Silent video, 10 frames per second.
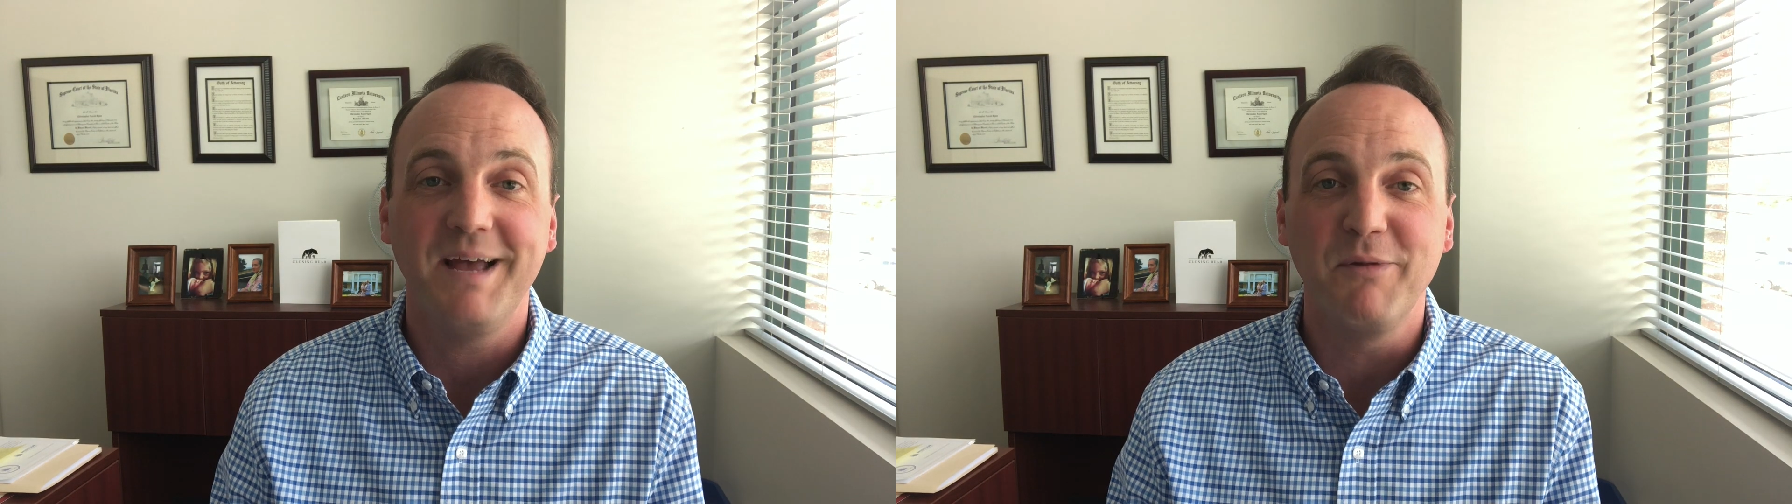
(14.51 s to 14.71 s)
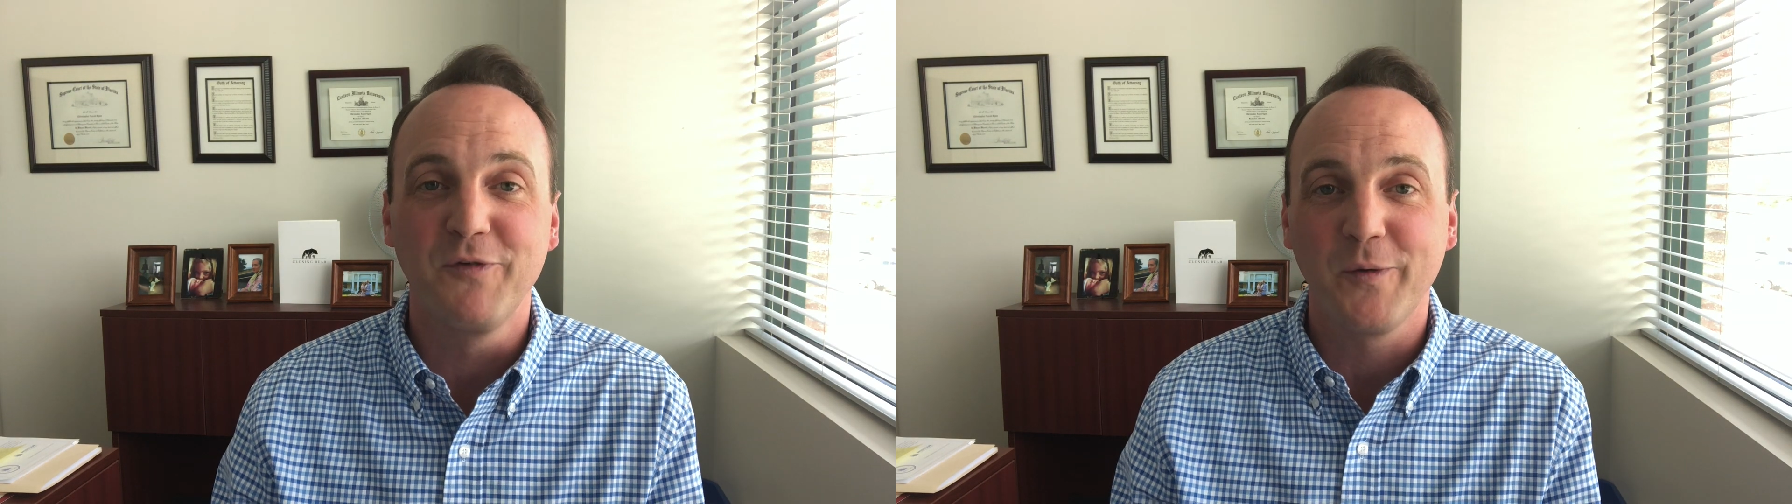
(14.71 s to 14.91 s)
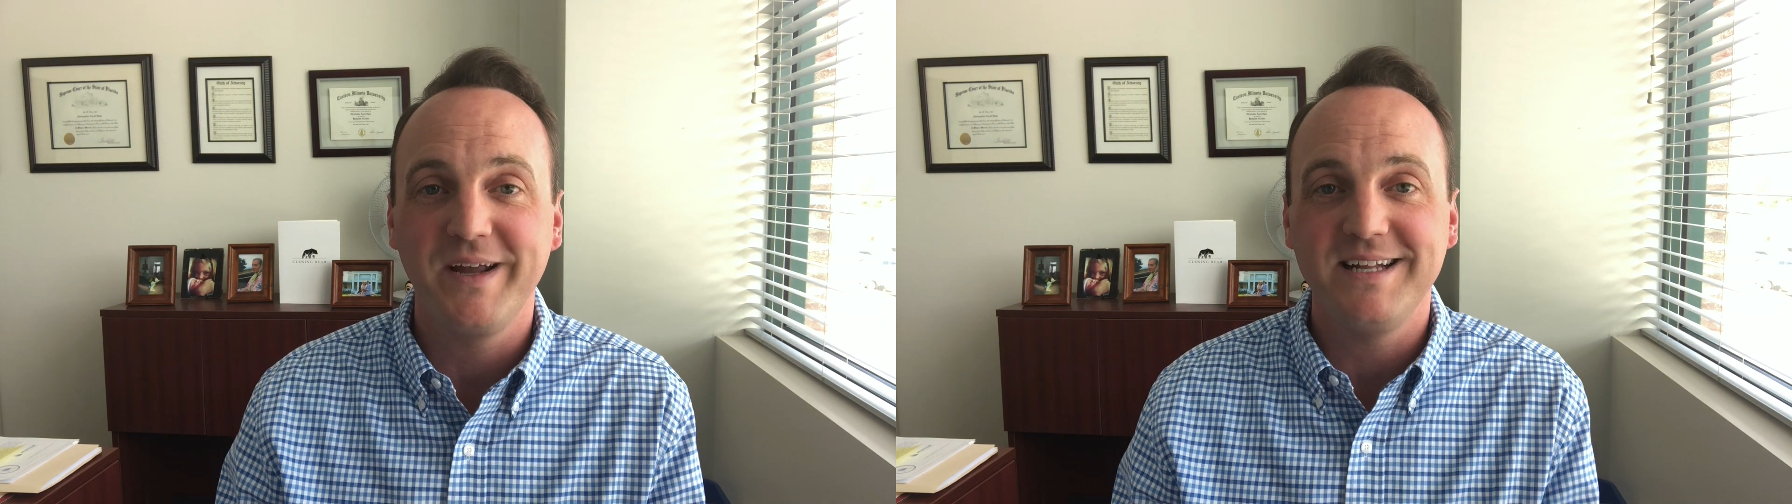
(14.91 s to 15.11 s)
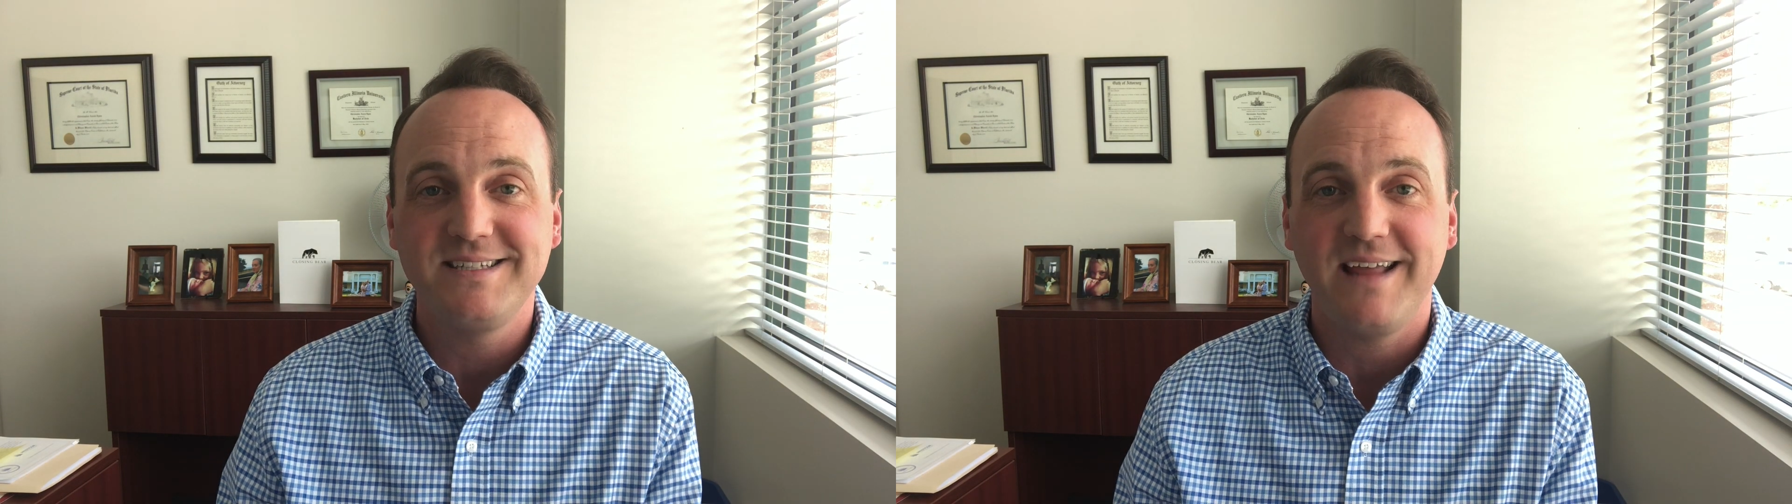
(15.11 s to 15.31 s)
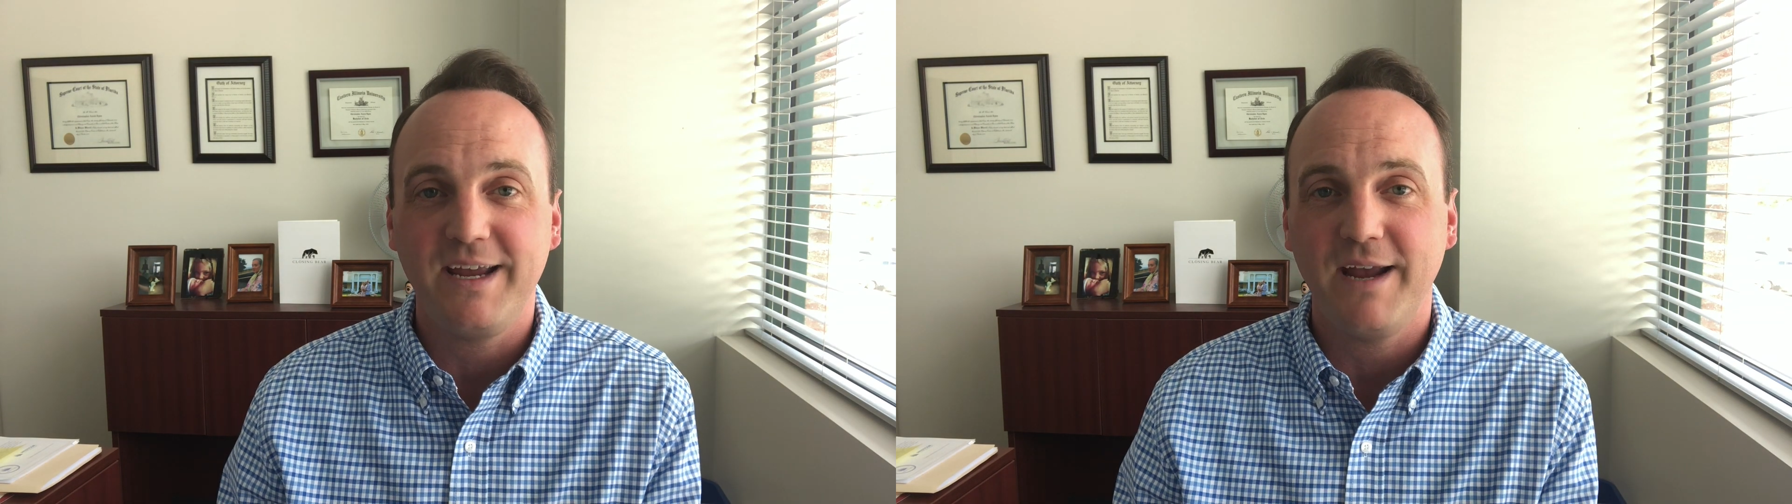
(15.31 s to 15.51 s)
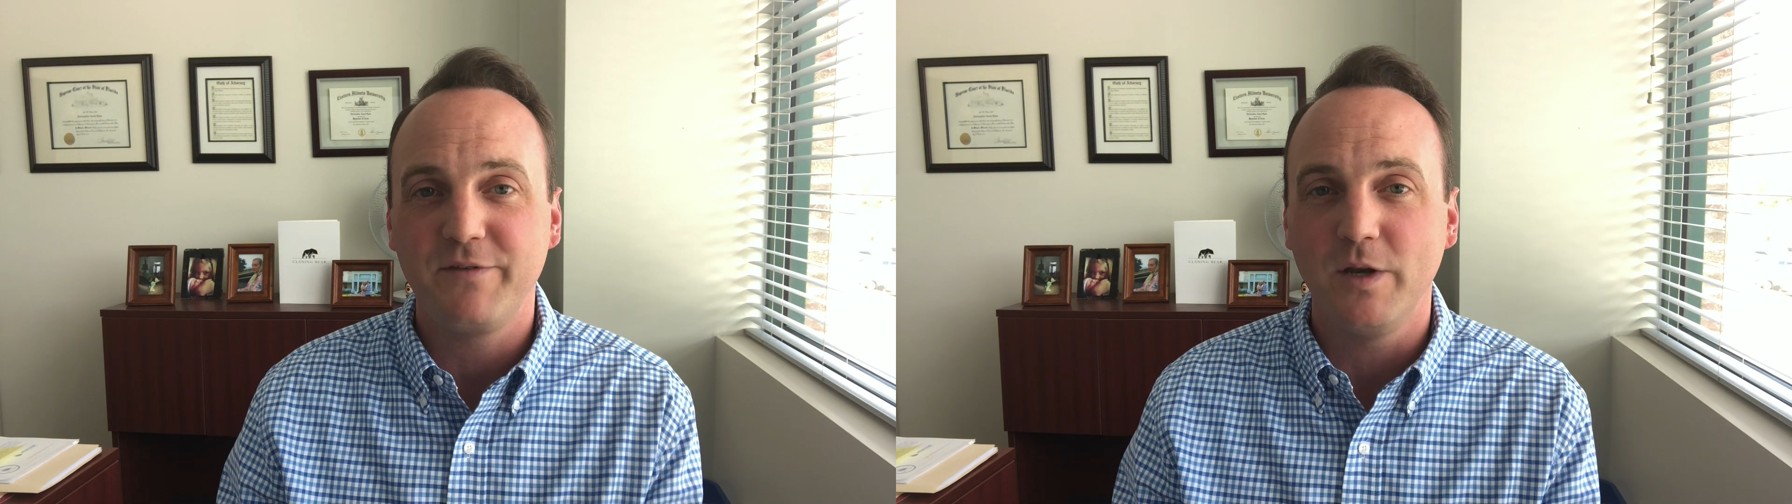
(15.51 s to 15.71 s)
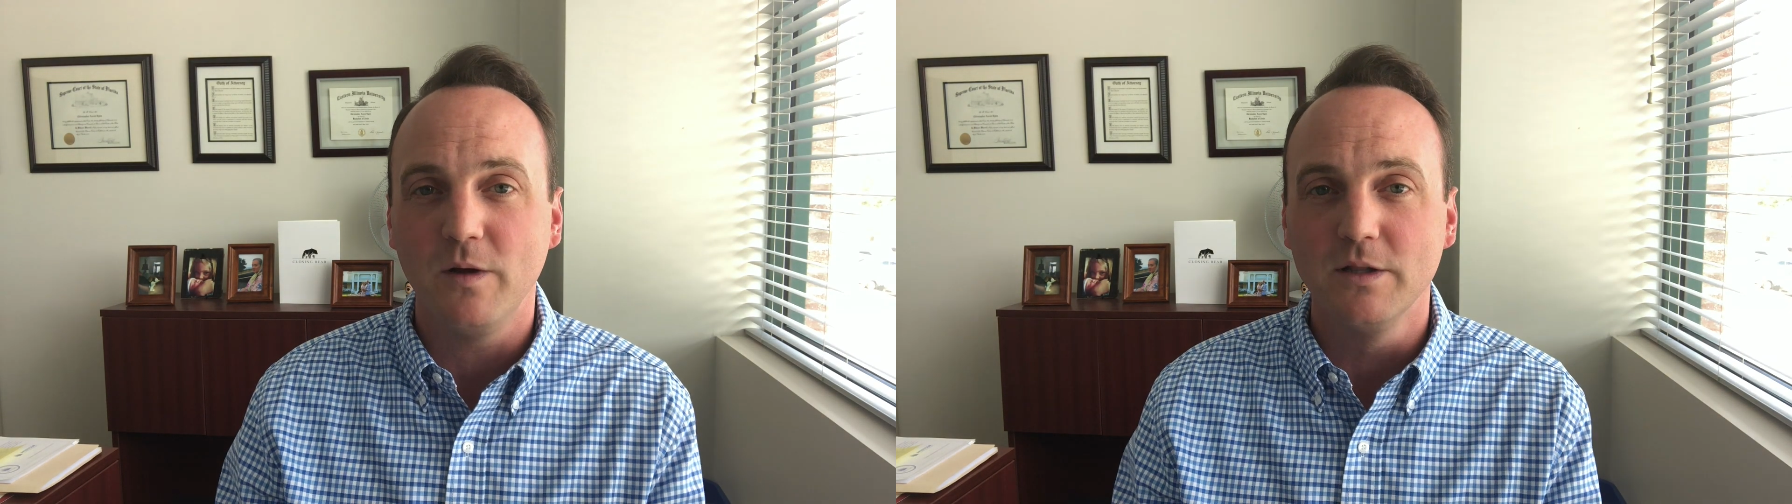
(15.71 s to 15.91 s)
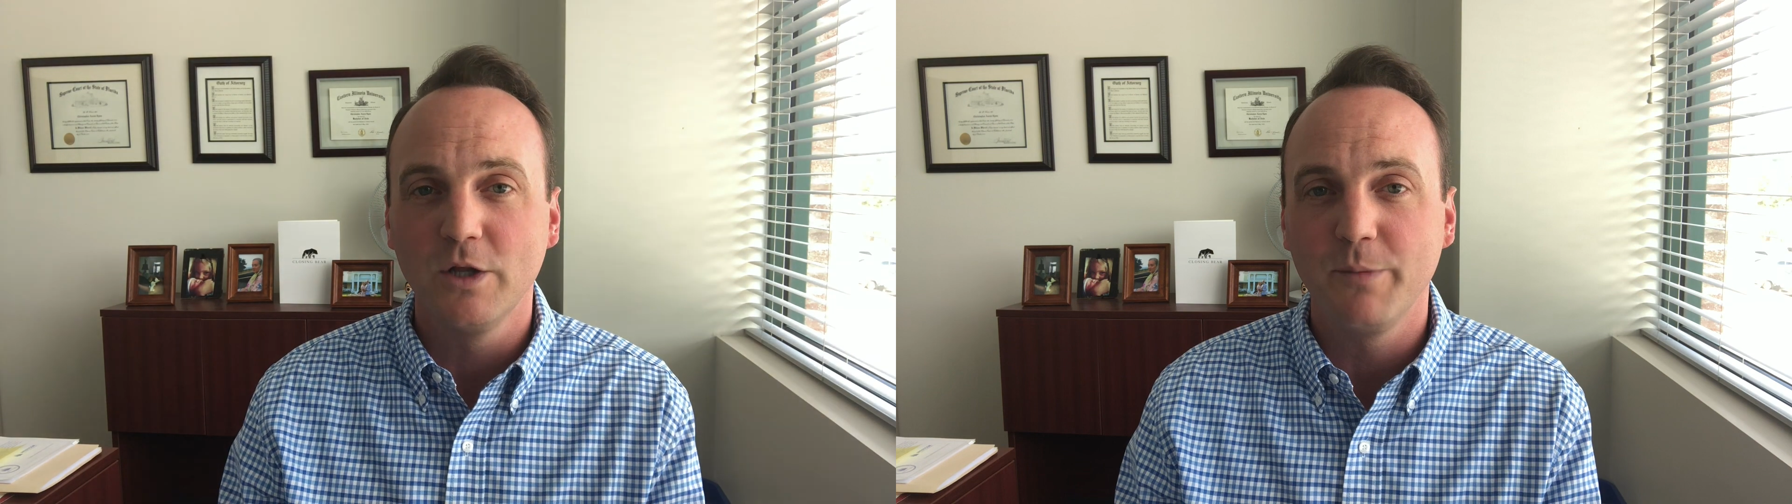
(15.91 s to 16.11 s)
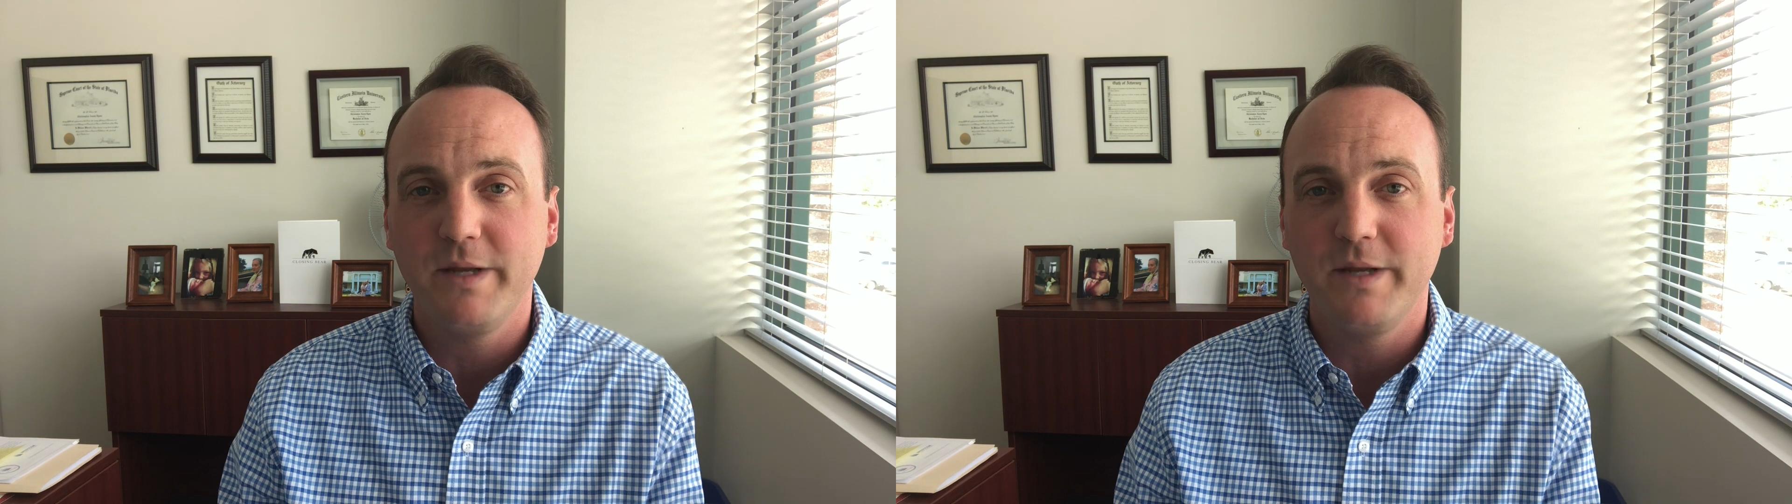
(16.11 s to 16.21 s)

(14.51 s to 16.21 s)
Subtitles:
Before we get into that, you have to know a little